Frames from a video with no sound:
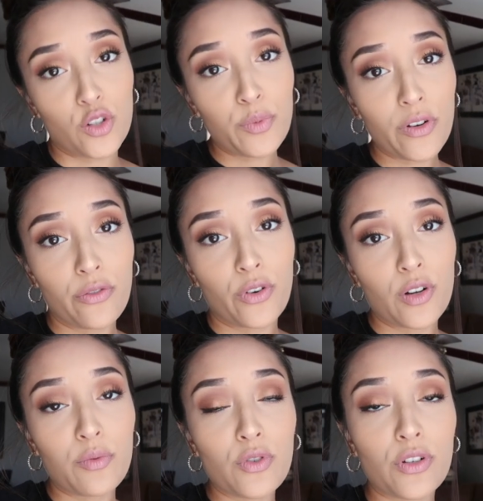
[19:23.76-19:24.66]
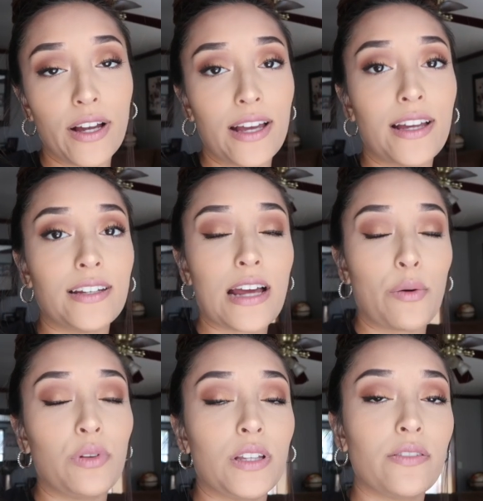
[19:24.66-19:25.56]
super affordable, and I
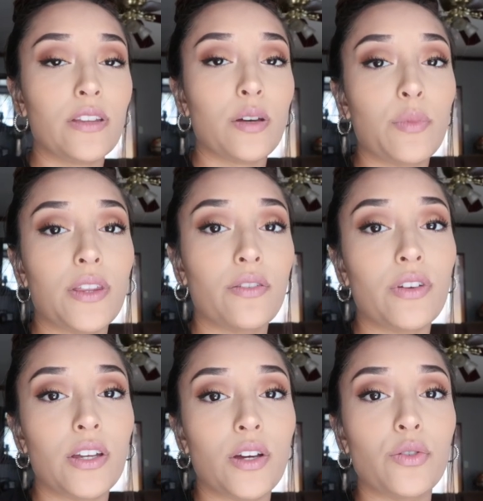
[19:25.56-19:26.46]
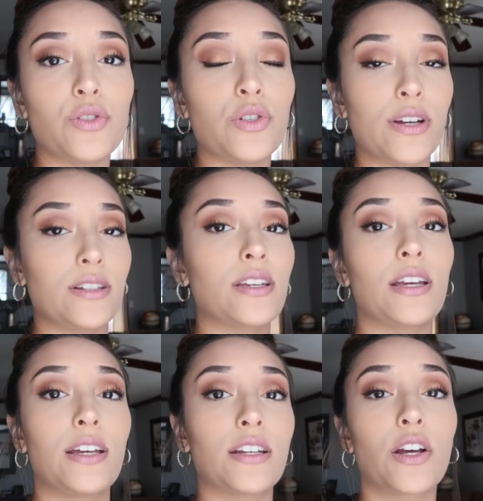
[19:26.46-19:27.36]
will leave them in the video so you guys
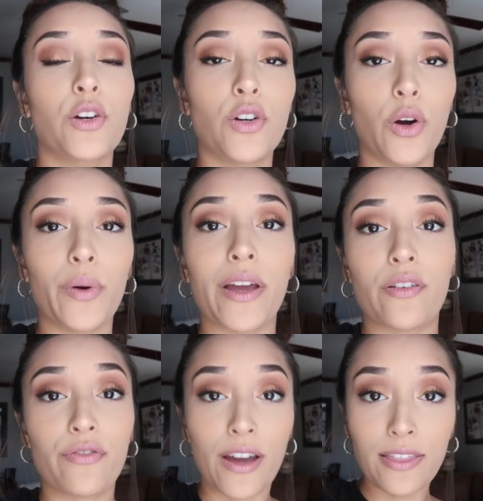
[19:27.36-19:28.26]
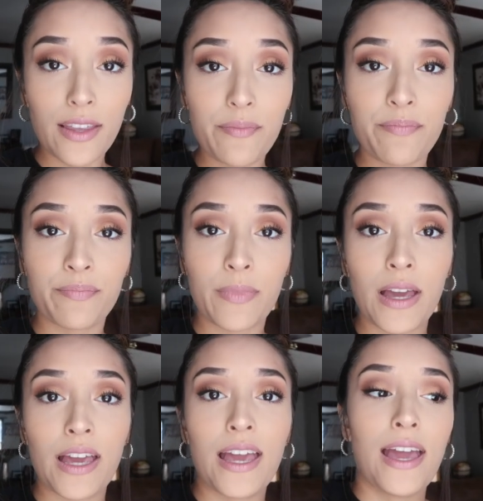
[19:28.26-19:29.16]
can go and find them.
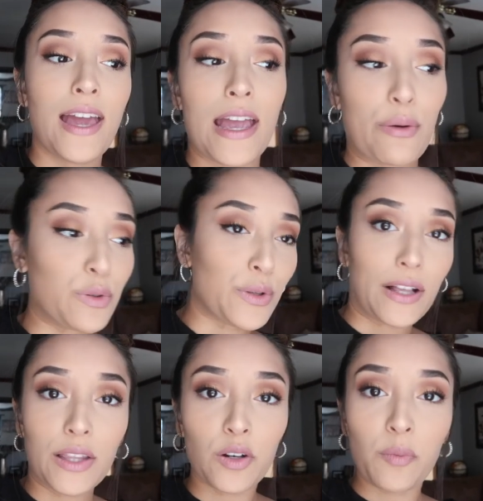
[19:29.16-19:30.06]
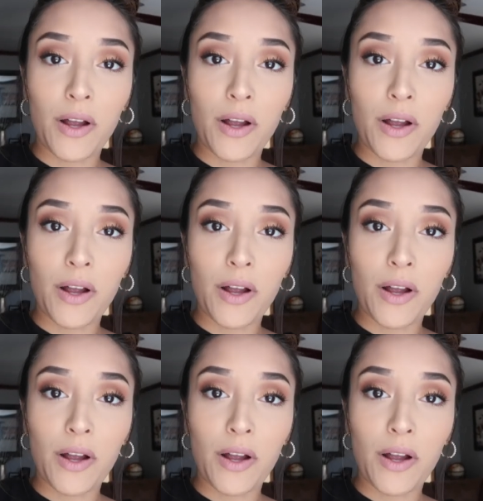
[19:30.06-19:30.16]
And we'll do like a little